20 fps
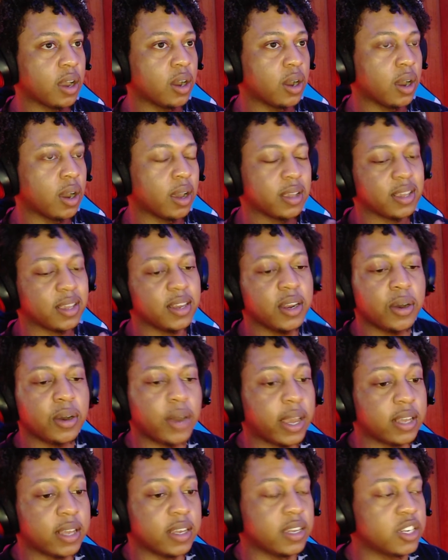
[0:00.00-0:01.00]

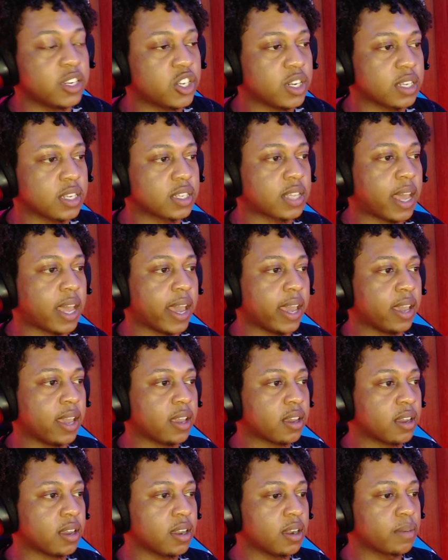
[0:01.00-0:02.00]
it's just like
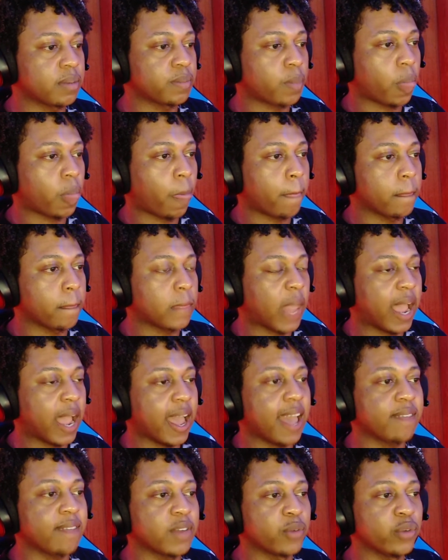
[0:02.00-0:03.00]
I
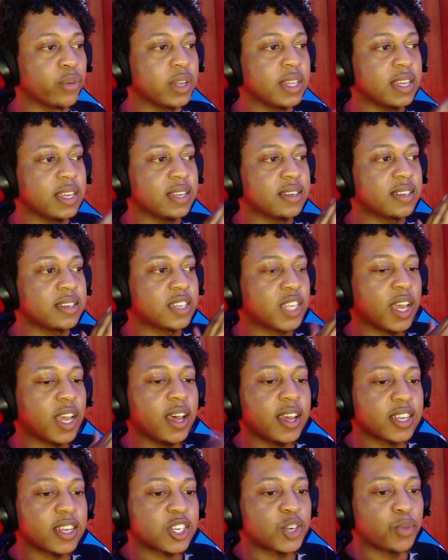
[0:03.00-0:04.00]
haven't really
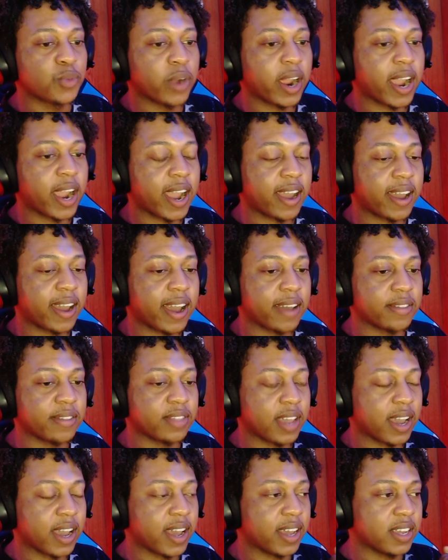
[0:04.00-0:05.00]
touched where
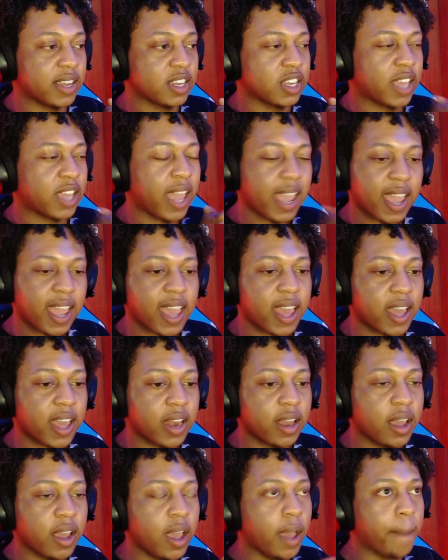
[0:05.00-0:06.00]
I can,
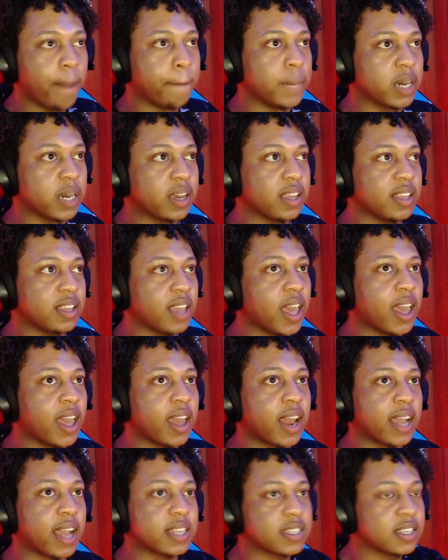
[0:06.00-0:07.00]
but yet
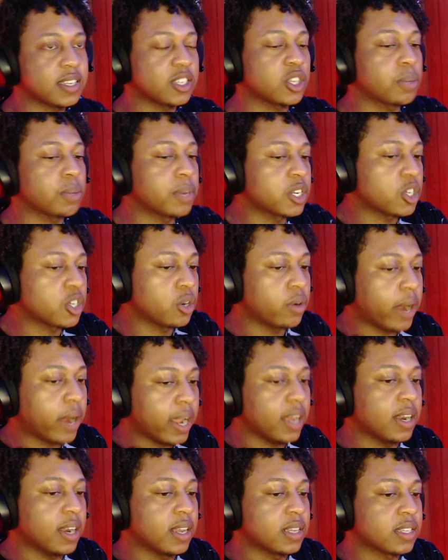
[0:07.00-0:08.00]
I see so much
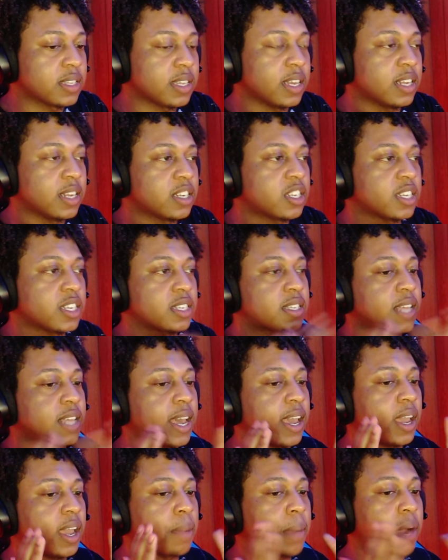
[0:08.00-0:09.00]
greatness, and it's just
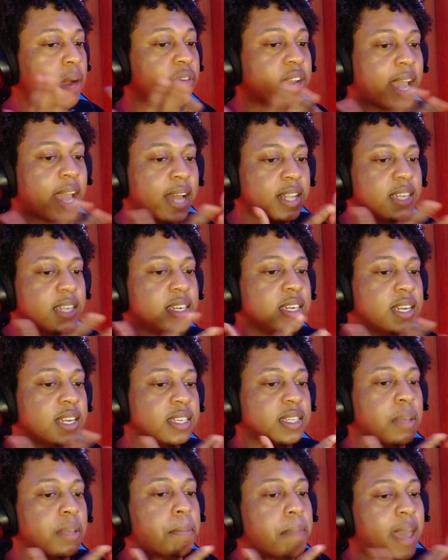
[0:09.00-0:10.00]
like my reality
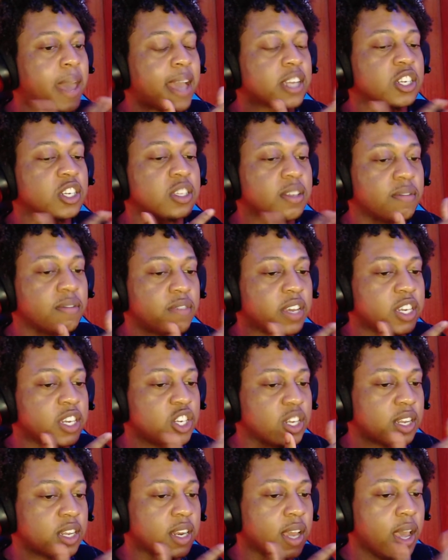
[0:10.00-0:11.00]
doesn't match the
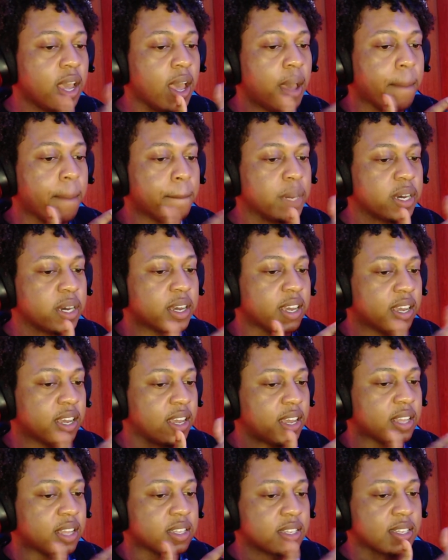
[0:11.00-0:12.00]
vision. But
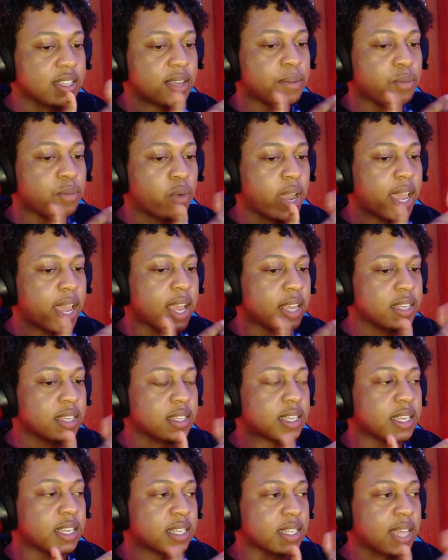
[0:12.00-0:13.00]
in some ways,
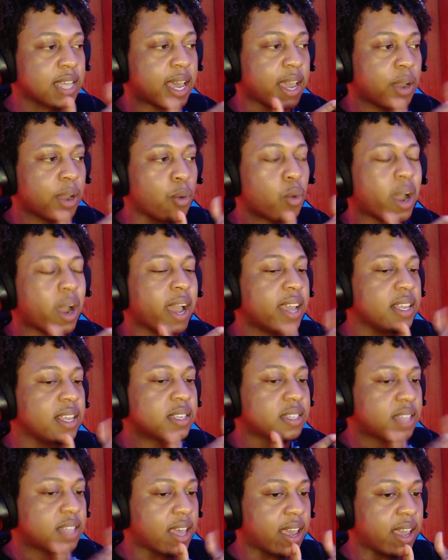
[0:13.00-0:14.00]
it's like, why is
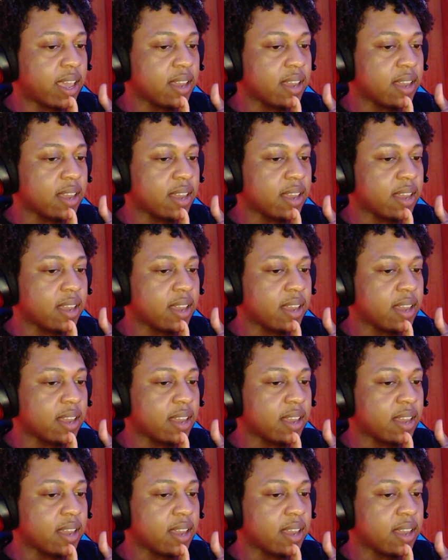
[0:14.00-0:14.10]
that?